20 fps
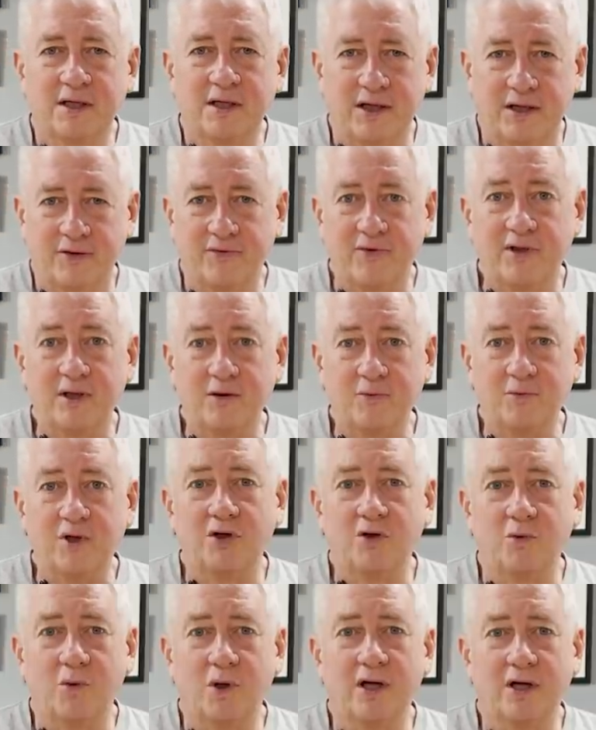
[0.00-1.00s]
and then
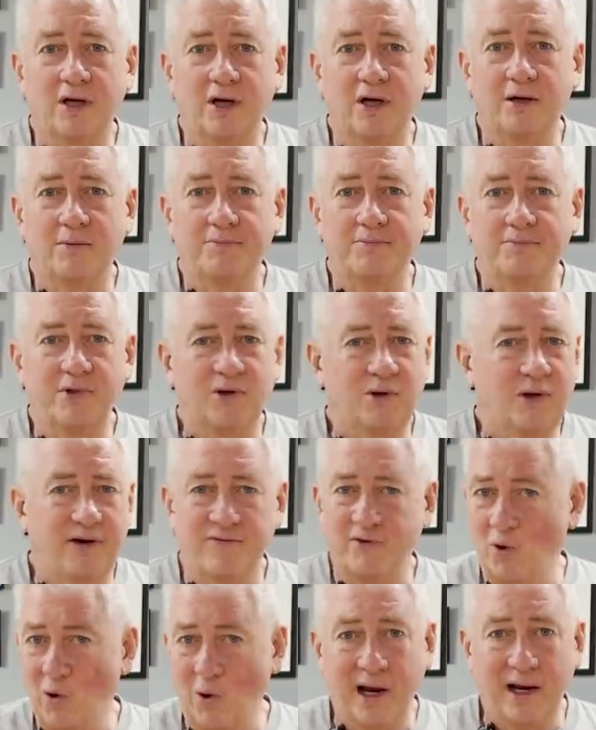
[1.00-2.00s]
when you wake up, you have
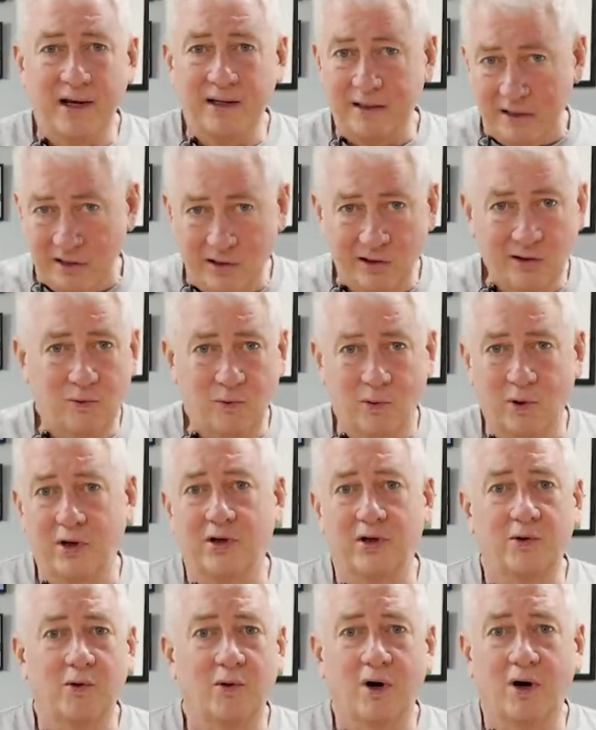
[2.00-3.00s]
no idea where
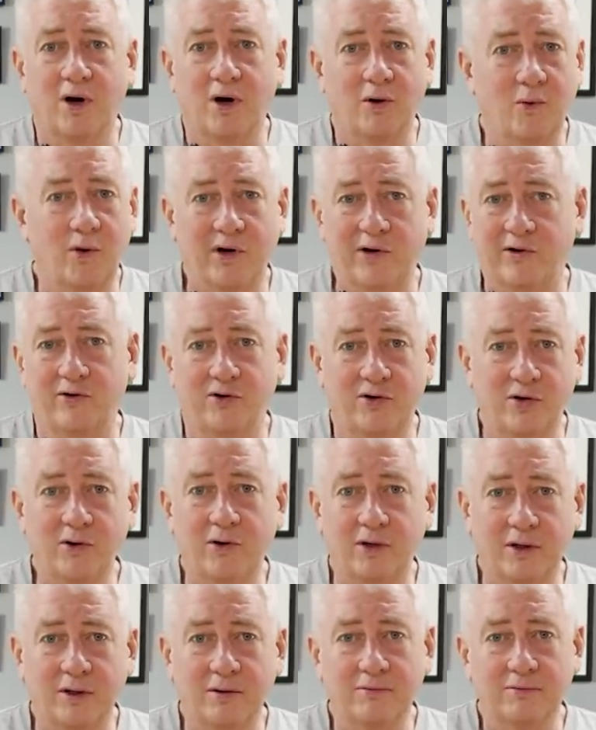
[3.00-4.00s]
you are or what you're
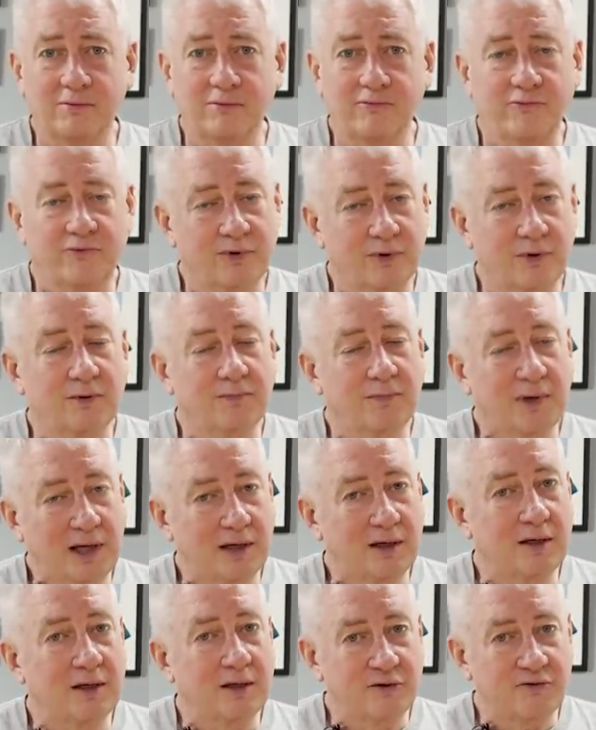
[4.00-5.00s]
doing for
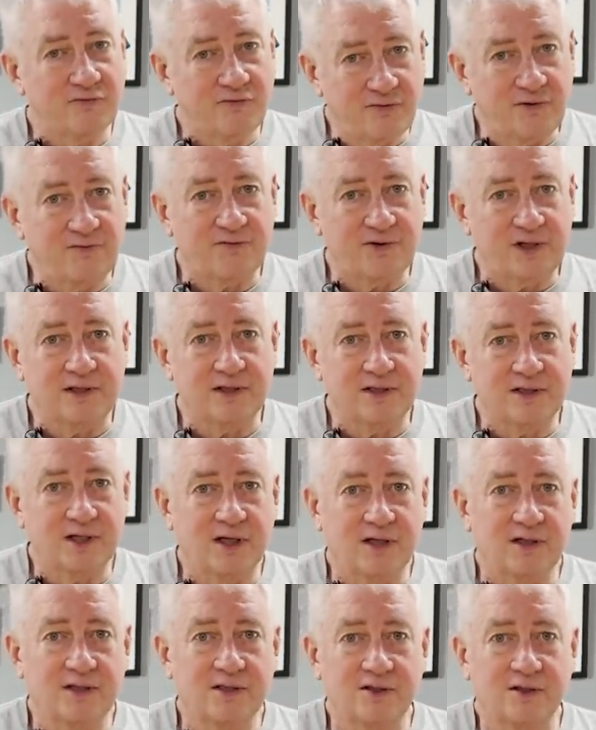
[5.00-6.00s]
about another 15
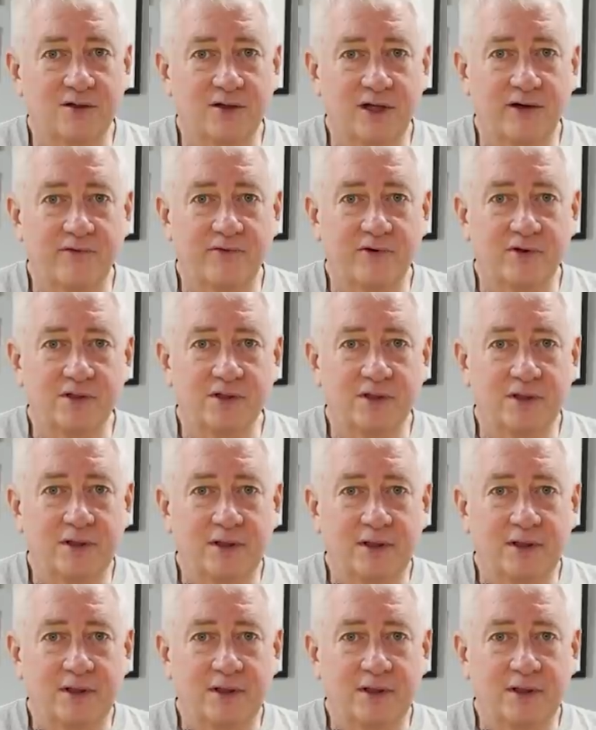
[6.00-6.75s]
seconds on average.